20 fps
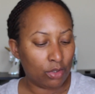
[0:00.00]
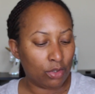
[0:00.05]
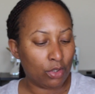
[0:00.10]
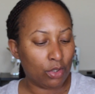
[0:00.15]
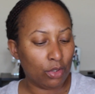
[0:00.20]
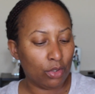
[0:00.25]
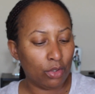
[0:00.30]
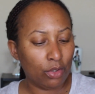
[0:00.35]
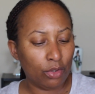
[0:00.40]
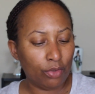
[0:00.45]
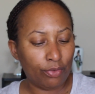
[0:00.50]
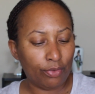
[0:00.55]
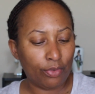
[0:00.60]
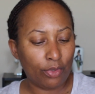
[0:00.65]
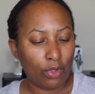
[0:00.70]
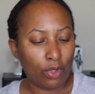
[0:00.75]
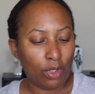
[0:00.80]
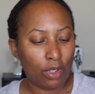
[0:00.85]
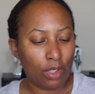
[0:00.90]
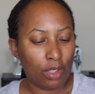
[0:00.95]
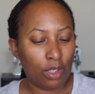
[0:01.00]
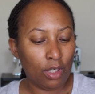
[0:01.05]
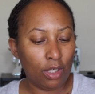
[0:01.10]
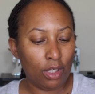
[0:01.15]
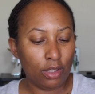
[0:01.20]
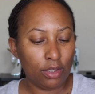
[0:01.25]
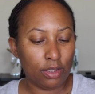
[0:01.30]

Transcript: 2, 4,